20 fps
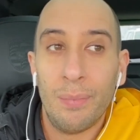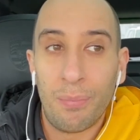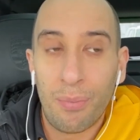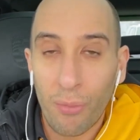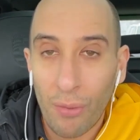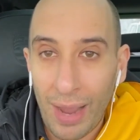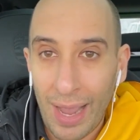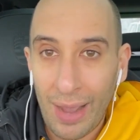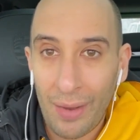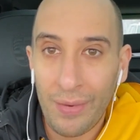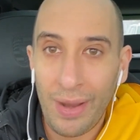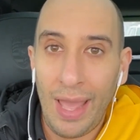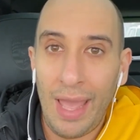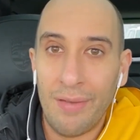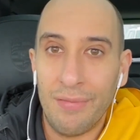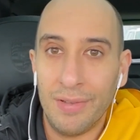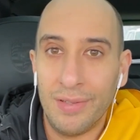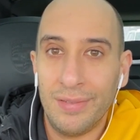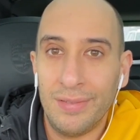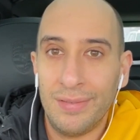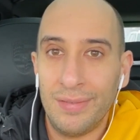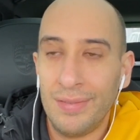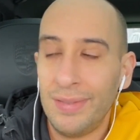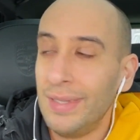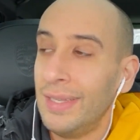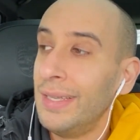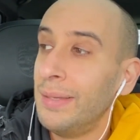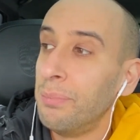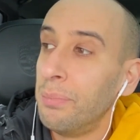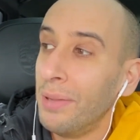proud Evan,
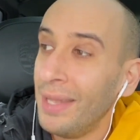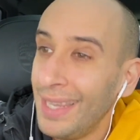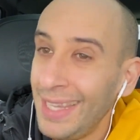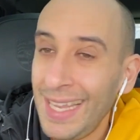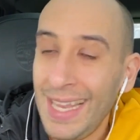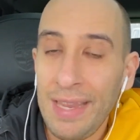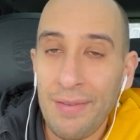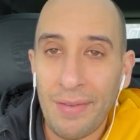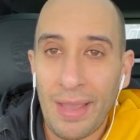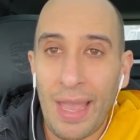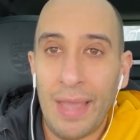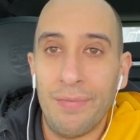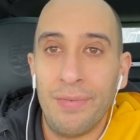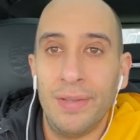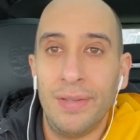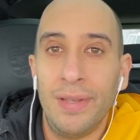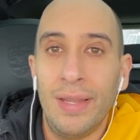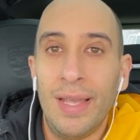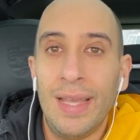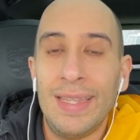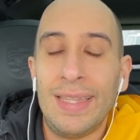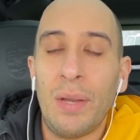believe Evan,